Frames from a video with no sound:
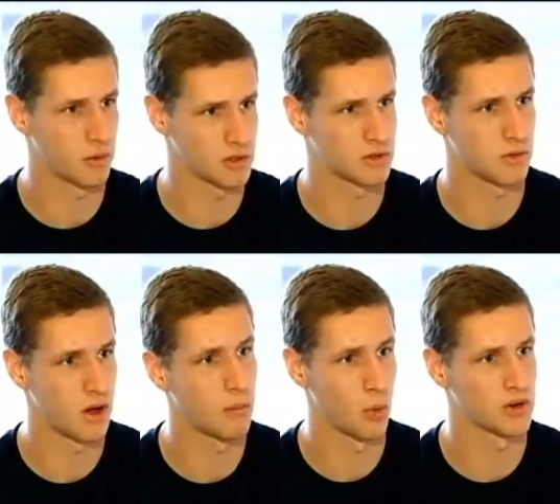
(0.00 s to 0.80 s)
and was
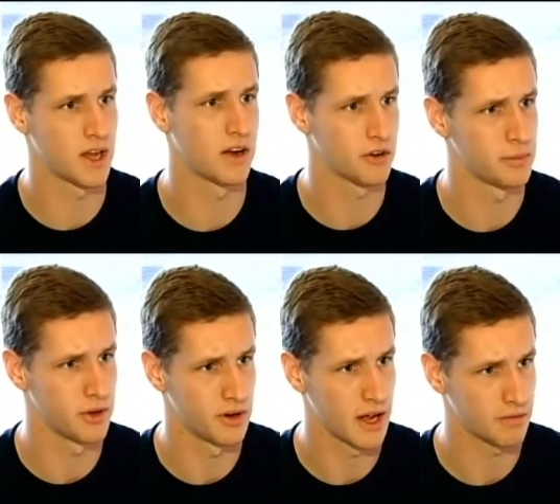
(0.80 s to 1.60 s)
a more tighter
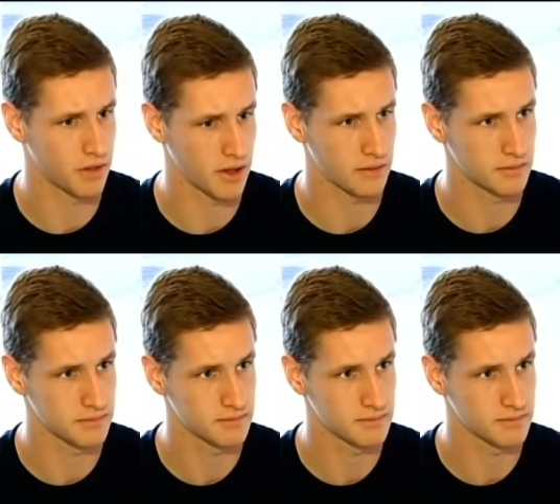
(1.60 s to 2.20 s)
community after that.